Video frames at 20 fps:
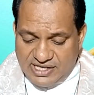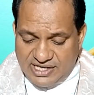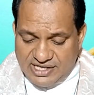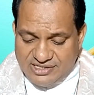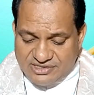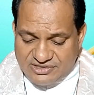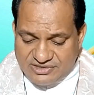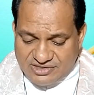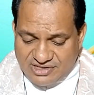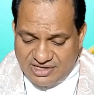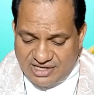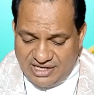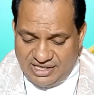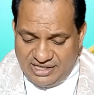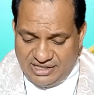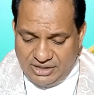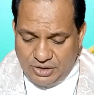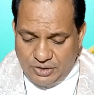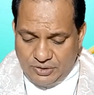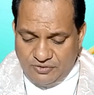I
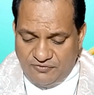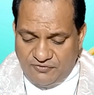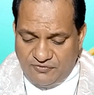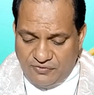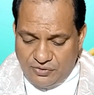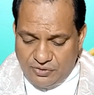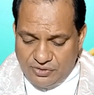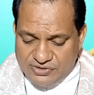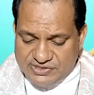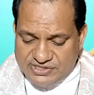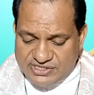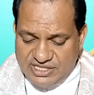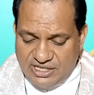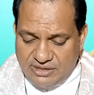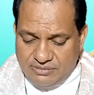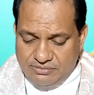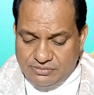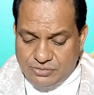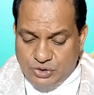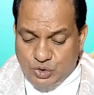tried to force
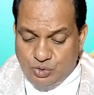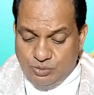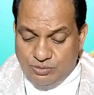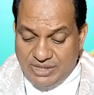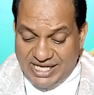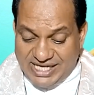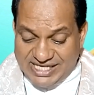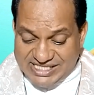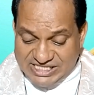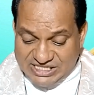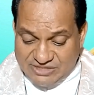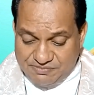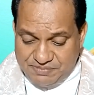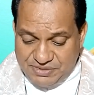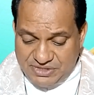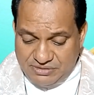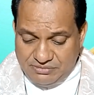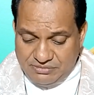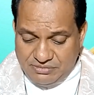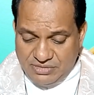them to
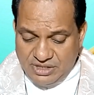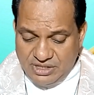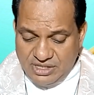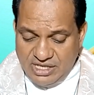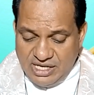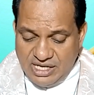blaspheme